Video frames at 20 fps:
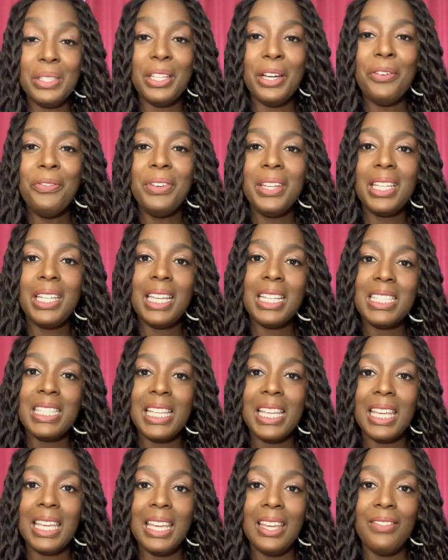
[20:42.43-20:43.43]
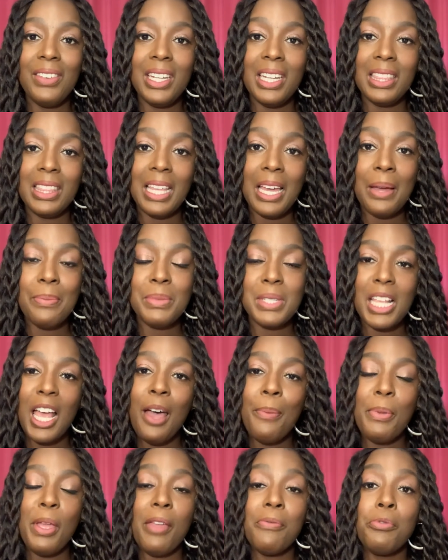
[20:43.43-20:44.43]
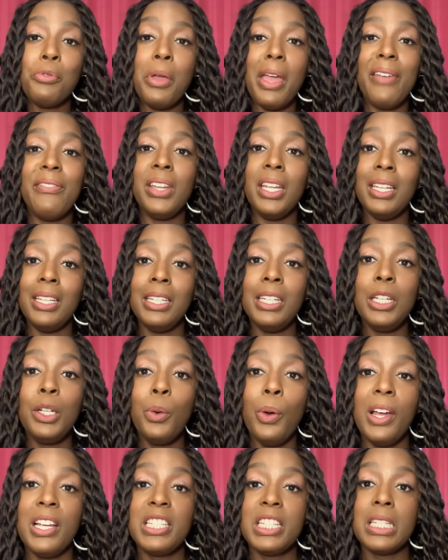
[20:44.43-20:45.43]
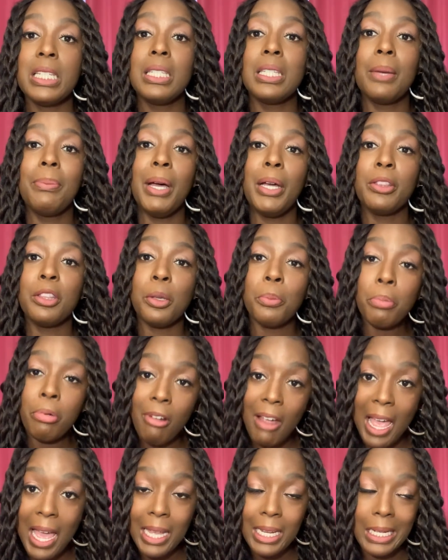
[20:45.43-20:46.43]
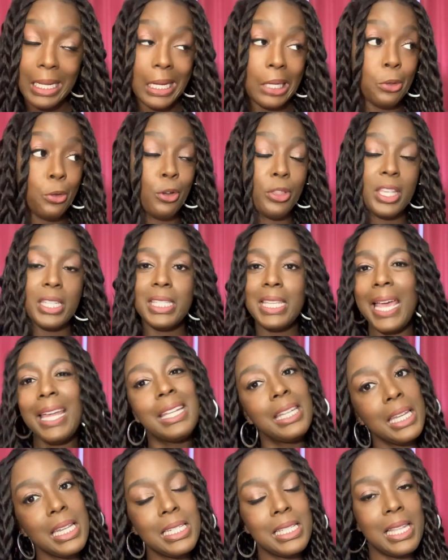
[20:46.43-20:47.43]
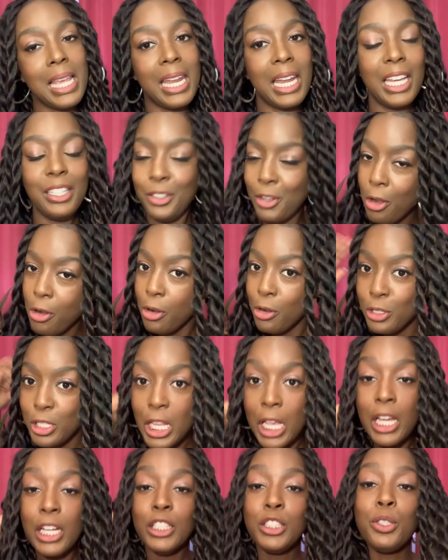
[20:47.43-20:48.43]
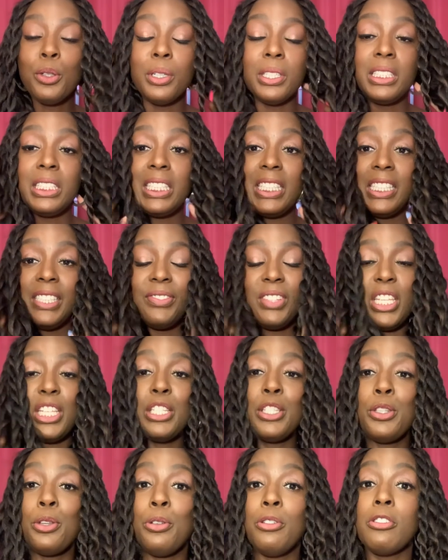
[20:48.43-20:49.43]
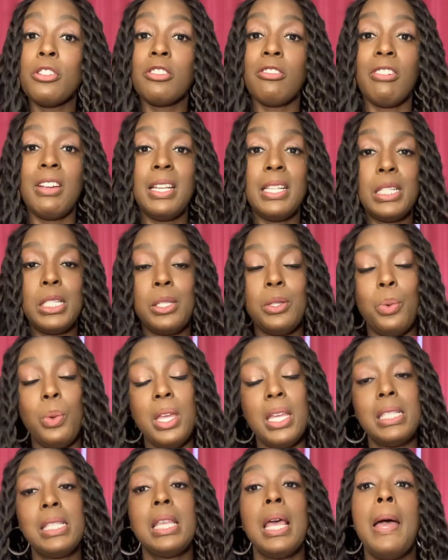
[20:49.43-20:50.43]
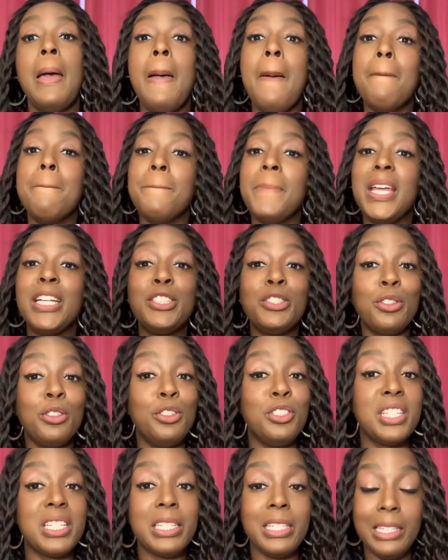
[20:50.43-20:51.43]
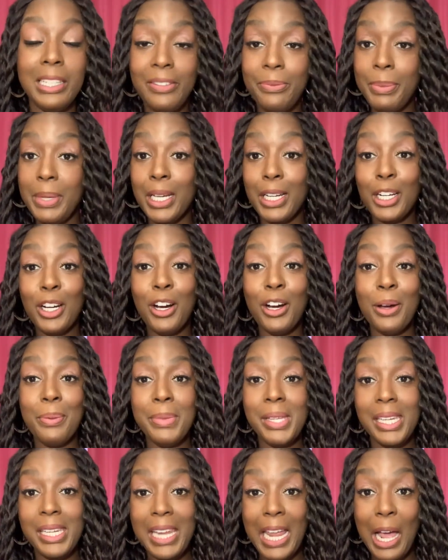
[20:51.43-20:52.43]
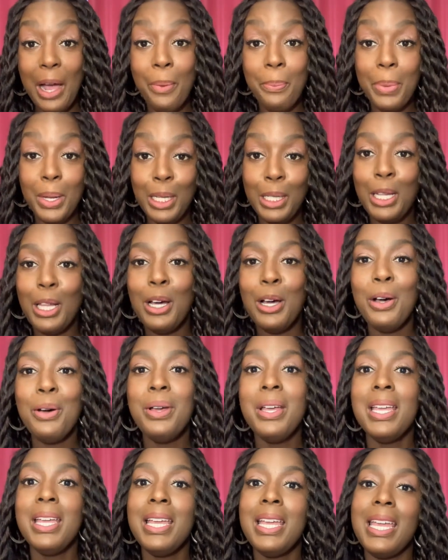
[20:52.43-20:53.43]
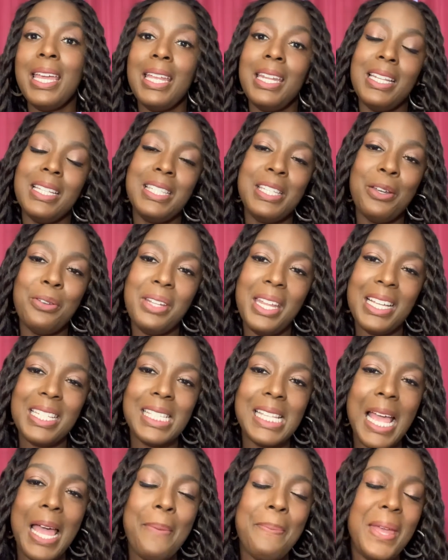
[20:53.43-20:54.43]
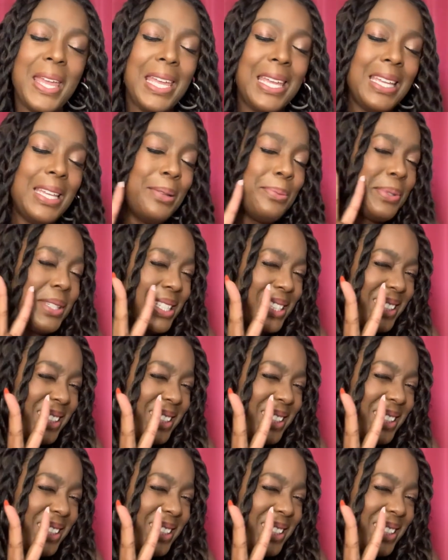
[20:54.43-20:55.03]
don't forget to give it a thumbs up. If you have any questions about the product or the techniques that I use to achieve these two strand twists, make sure you just leave me a comment down below. And until next time, babes.